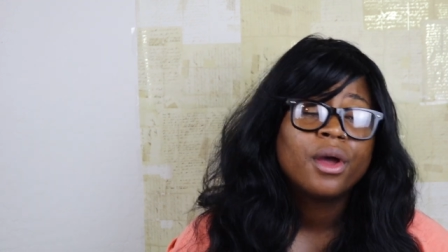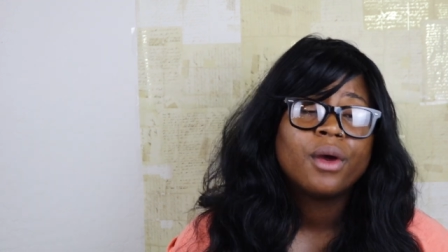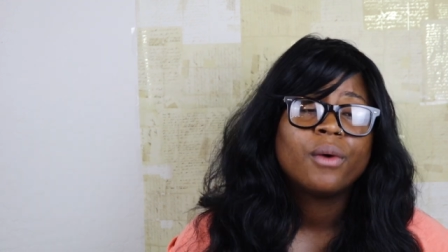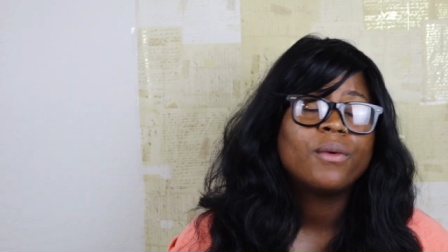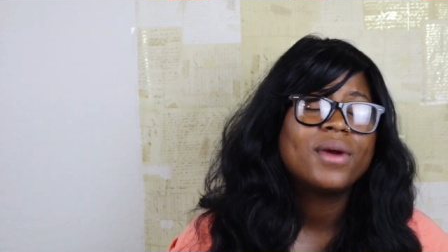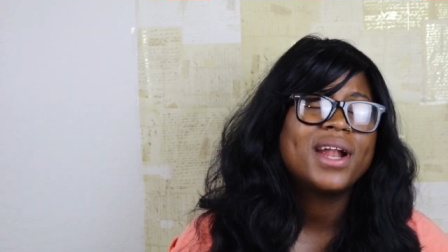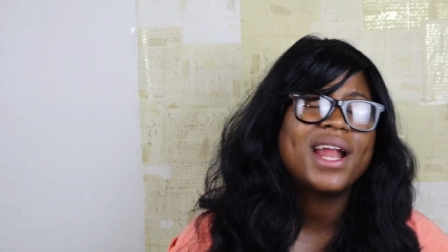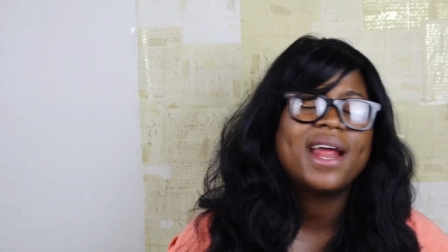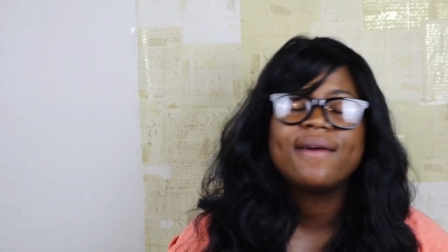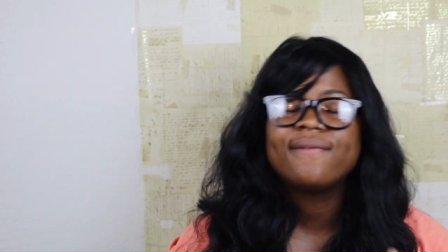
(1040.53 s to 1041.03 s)

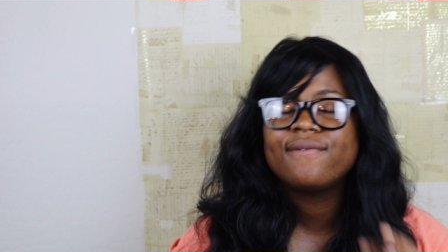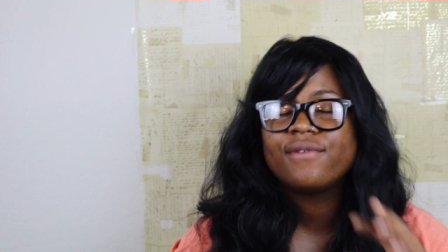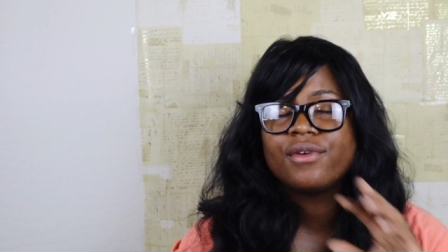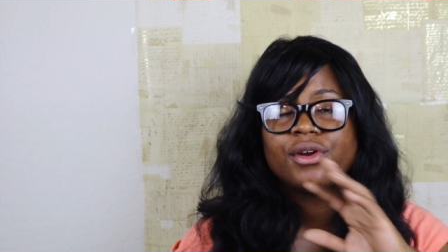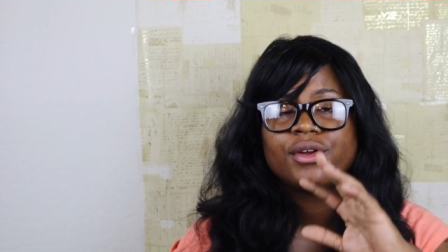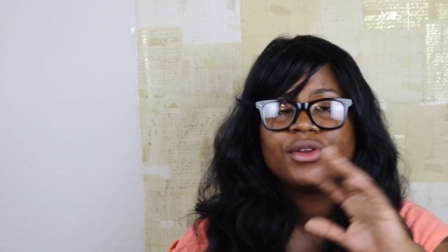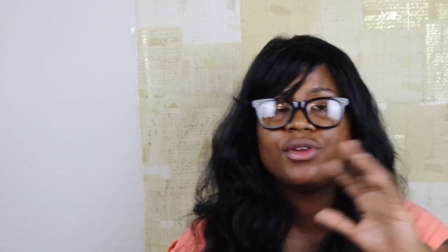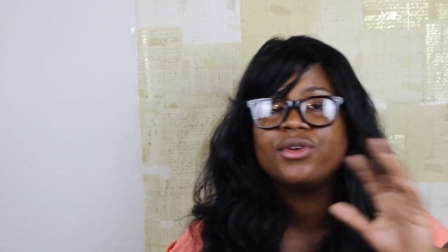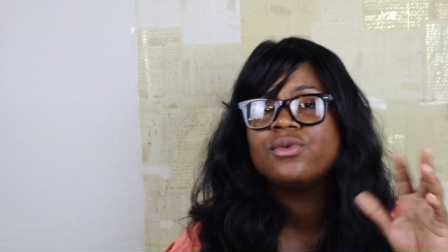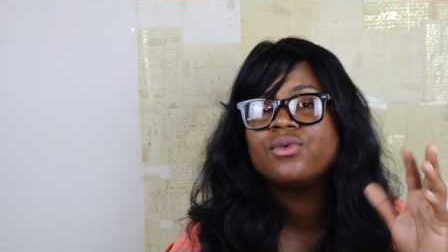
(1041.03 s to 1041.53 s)
whatever
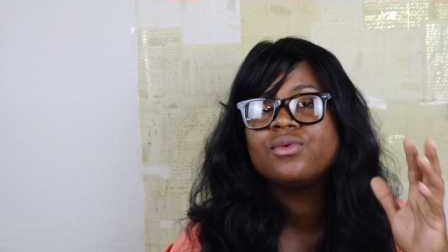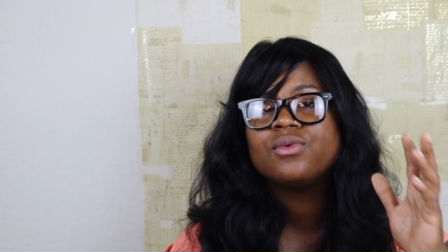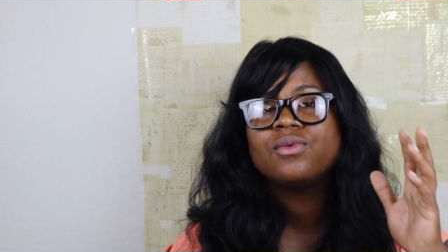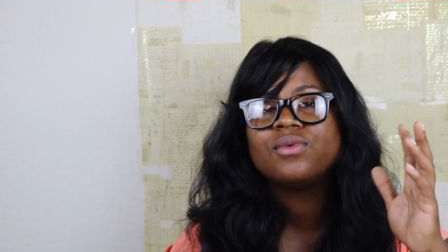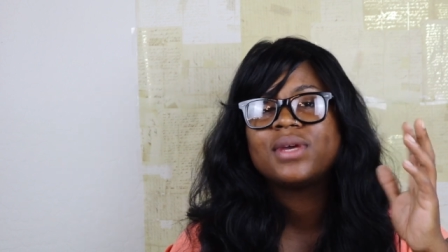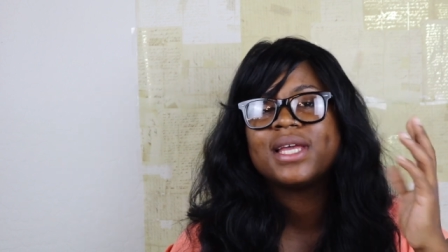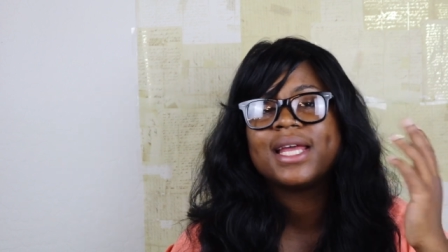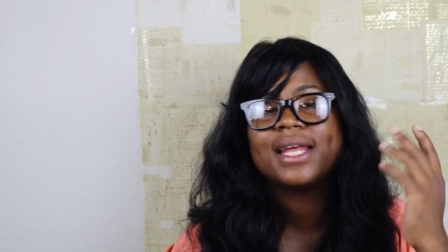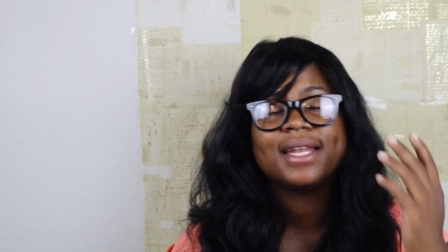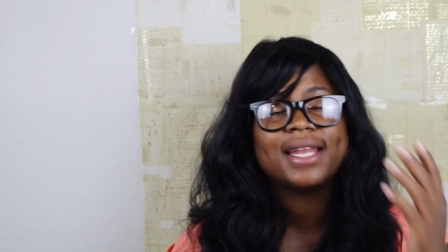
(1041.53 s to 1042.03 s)

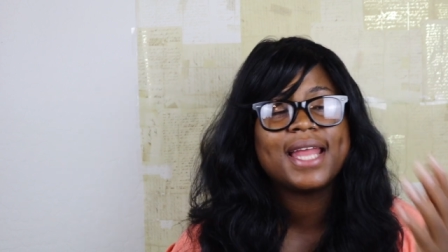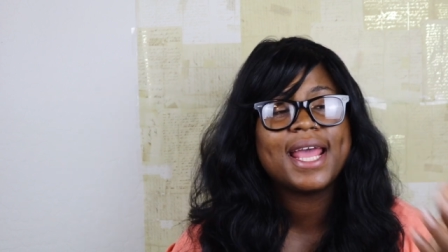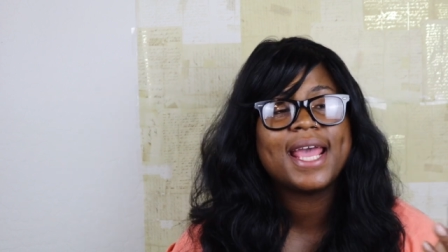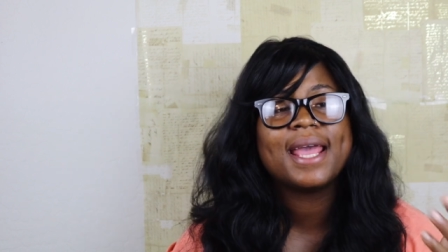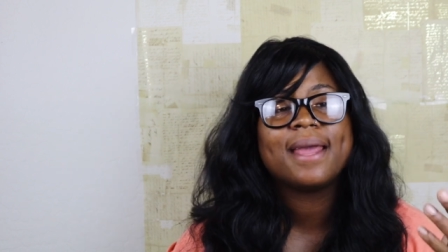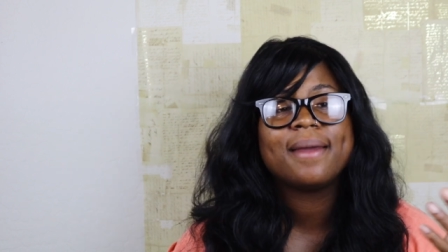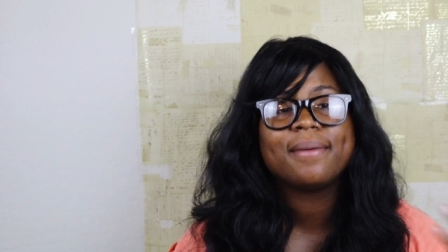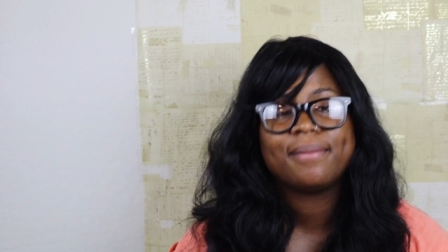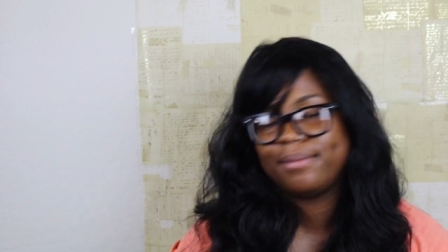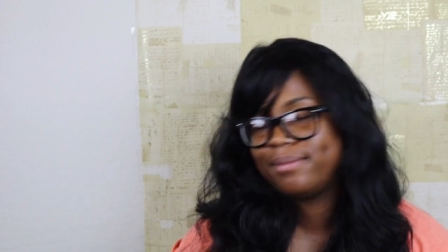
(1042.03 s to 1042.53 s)
you can
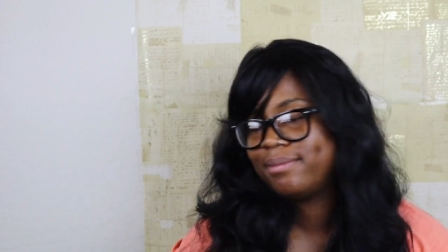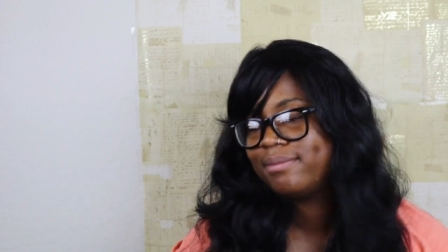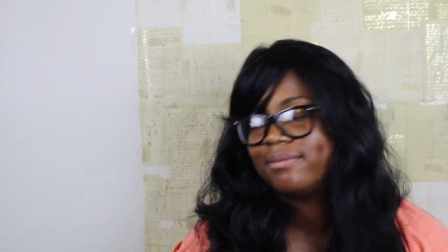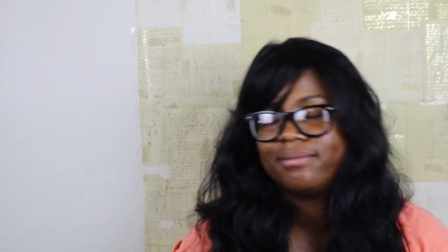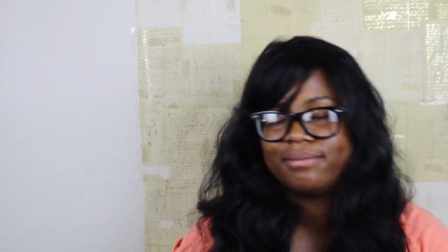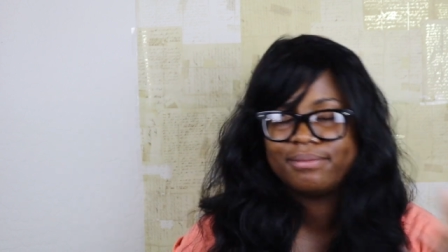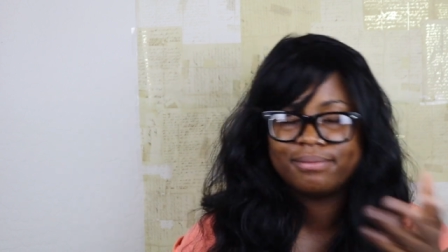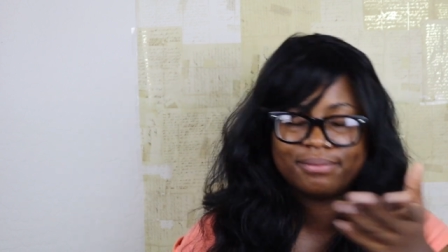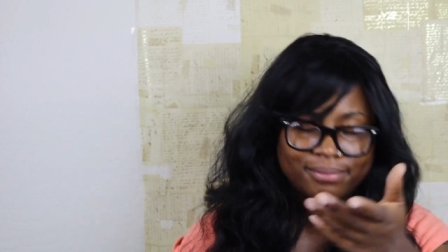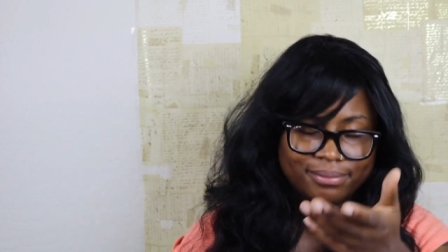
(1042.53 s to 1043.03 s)
name,
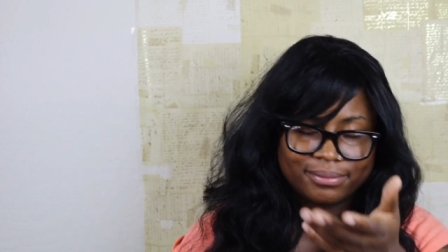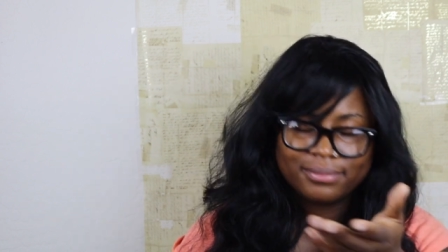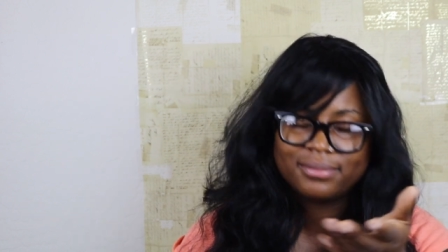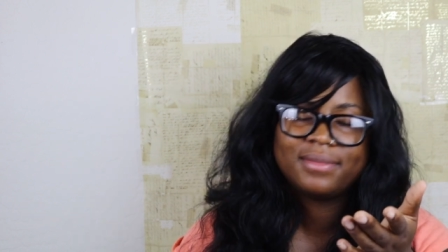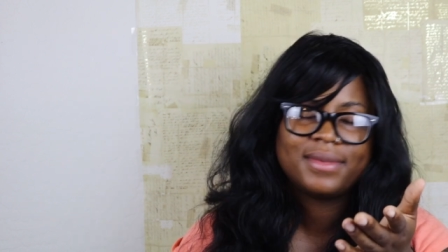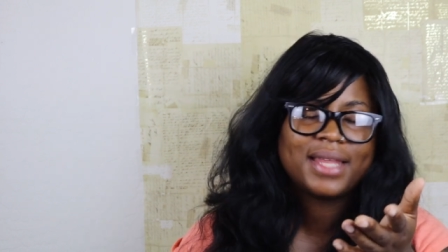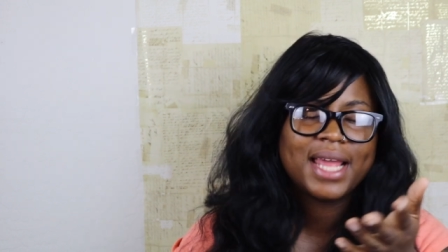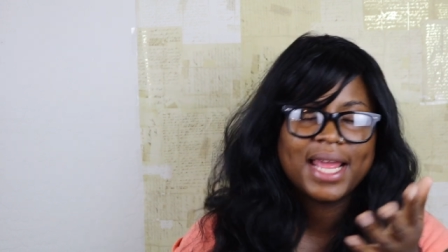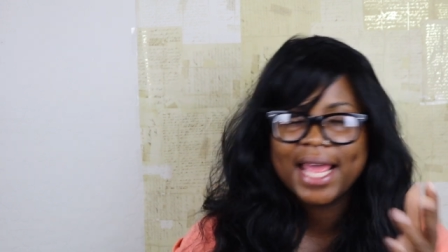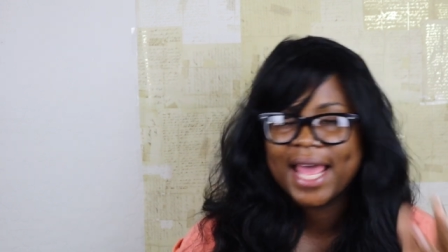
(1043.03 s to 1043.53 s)

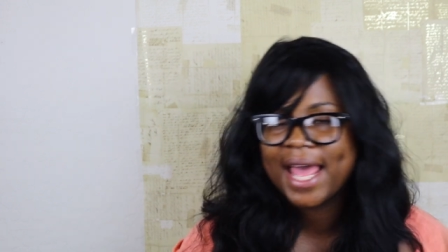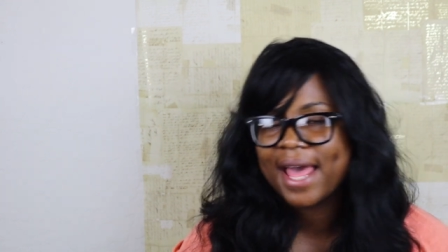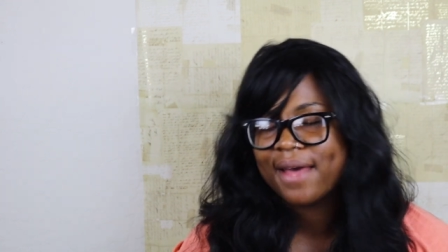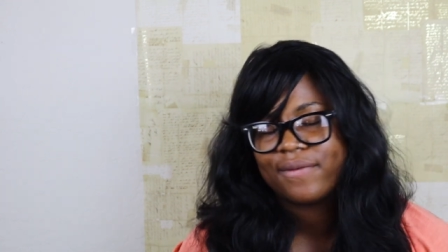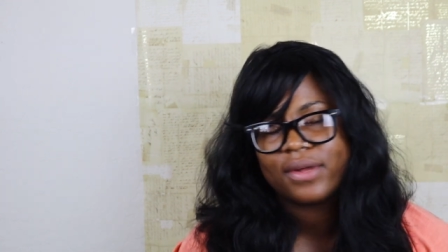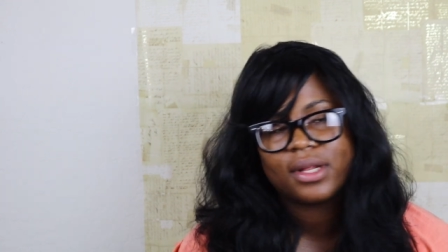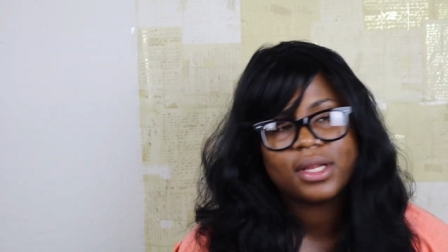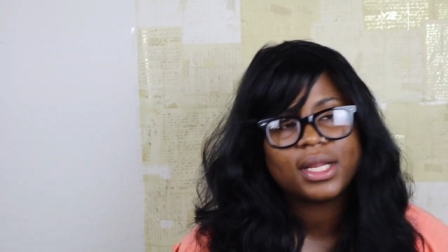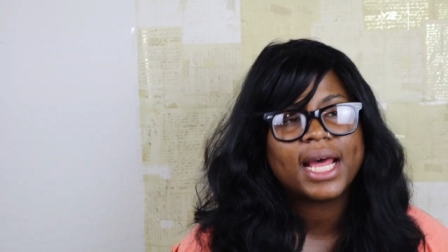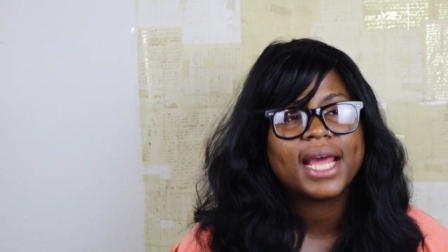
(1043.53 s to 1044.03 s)
they have it.